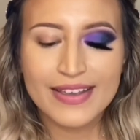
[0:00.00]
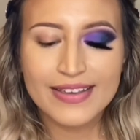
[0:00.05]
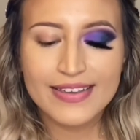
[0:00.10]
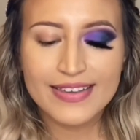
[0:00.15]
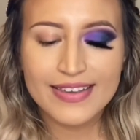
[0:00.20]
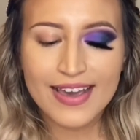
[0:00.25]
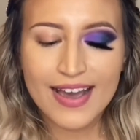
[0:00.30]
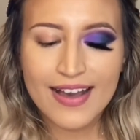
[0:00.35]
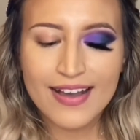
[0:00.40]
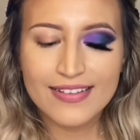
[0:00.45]

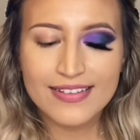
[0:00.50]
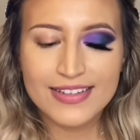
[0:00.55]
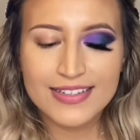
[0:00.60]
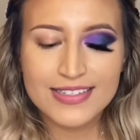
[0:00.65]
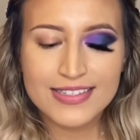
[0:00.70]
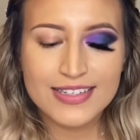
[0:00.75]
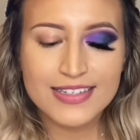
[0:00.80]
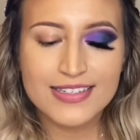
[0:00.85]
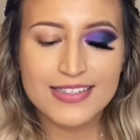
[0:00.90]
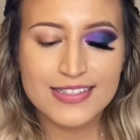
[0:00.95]
Yeah, let's
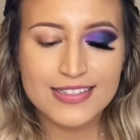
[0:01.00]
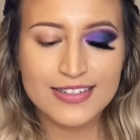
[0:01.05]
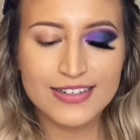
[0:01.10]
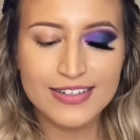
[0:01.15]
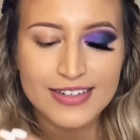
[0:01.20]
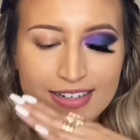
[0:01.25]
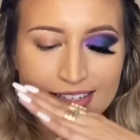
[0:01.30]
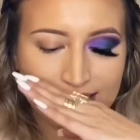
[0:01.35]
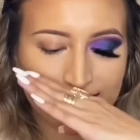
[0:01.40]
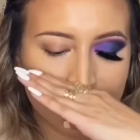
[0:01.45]
get
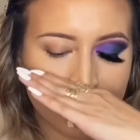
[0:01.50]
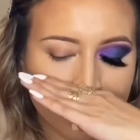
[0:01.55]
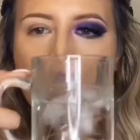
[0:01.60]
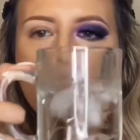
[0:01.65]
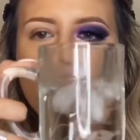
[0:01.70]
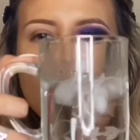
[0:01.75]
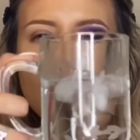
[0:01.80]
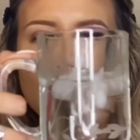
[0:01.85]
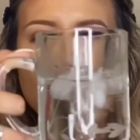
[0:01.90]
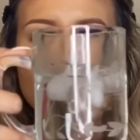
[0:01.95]
started.
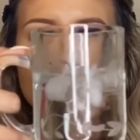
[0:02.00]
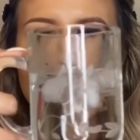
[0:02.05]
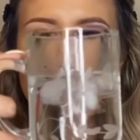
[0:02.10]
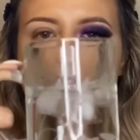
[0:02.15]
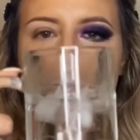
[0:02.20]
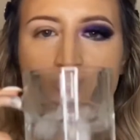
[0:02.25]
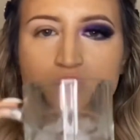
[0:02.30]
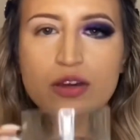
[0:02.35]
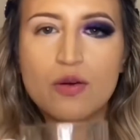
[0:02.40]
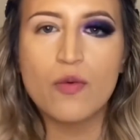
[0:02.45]

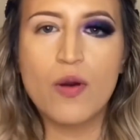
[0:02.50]
Drink your